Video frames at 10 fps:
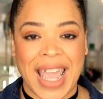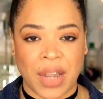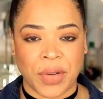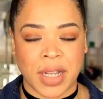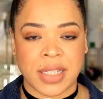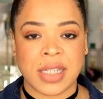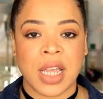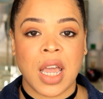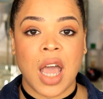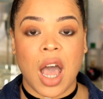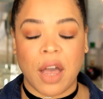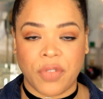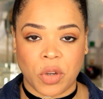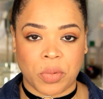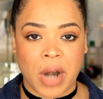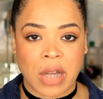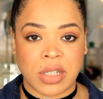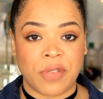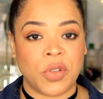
areas of your brows.